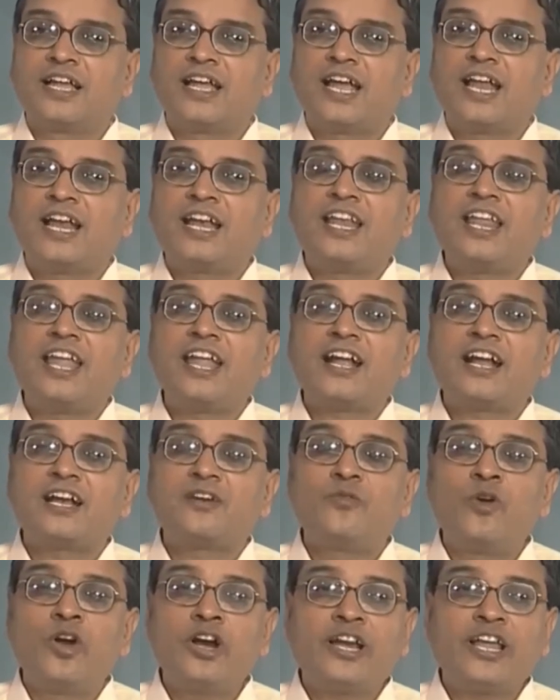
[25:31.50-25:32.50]
and take
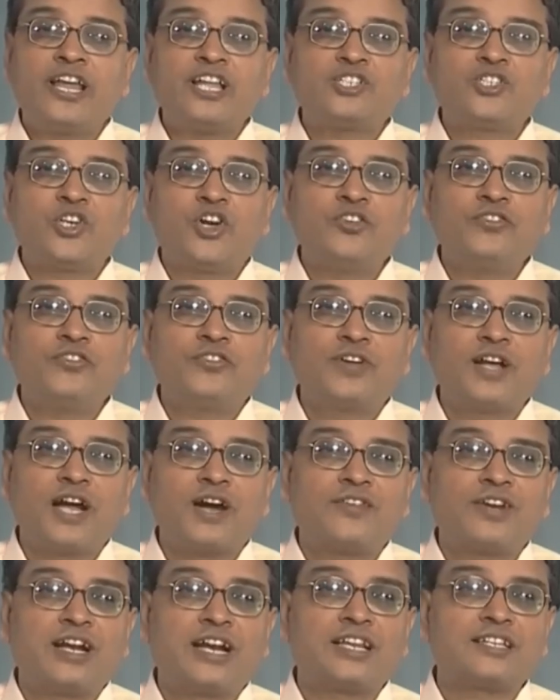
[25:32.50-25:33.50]
advantage of
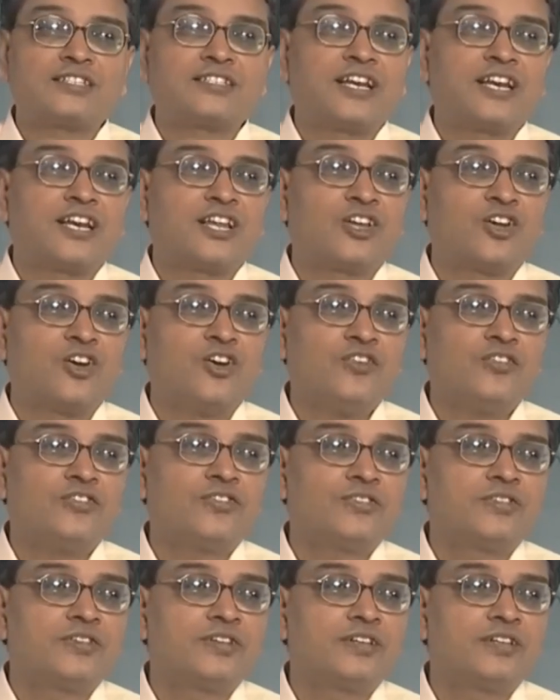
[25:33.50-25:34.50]
our understanding of
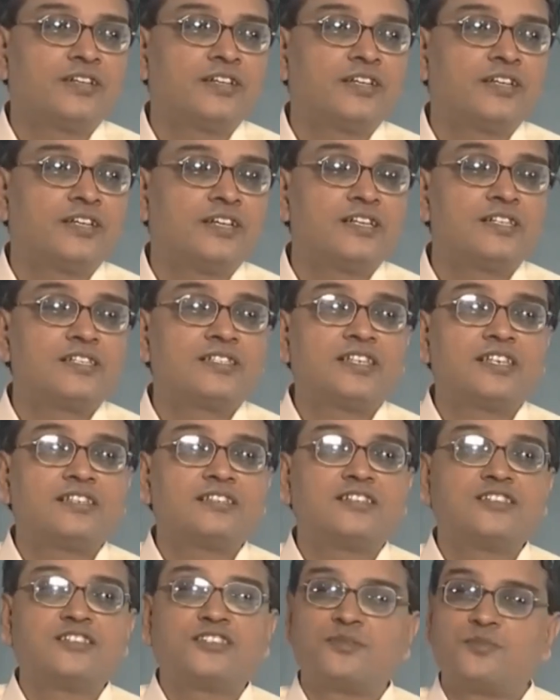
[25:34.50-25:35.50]

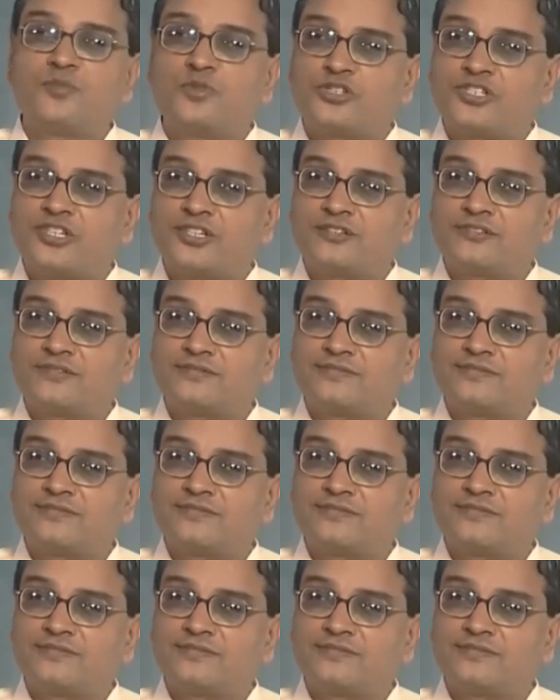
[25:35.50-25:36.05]
stress distribution.